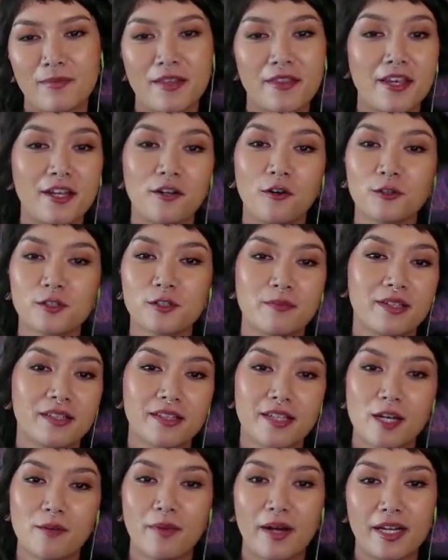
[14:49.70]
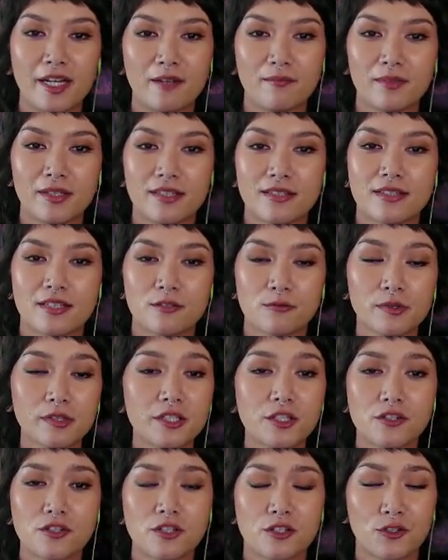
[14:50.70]
And then ultimately, a by name list is
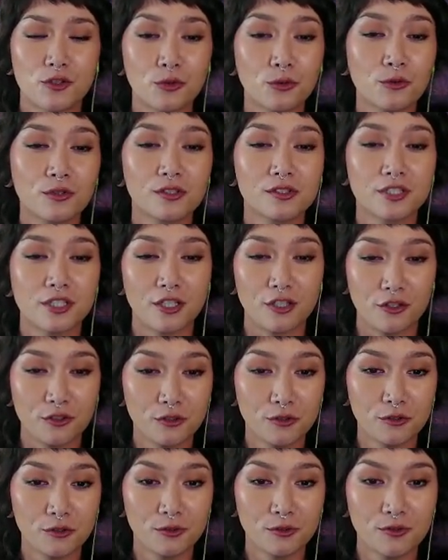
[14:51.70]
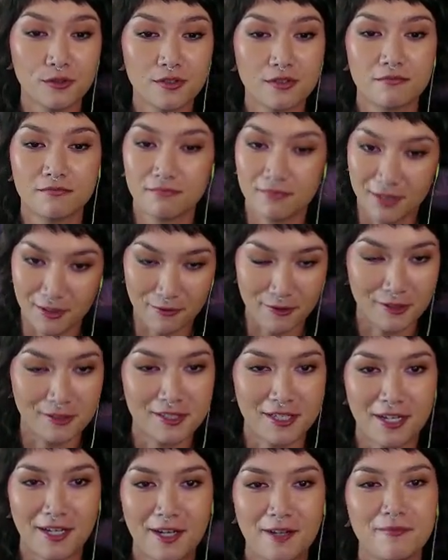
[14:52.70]
really just a tool to use in real
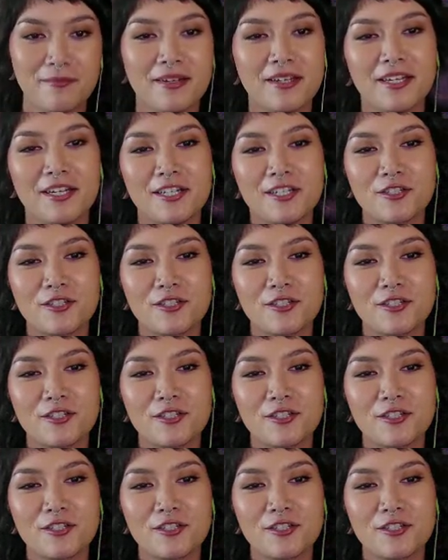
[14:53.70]
time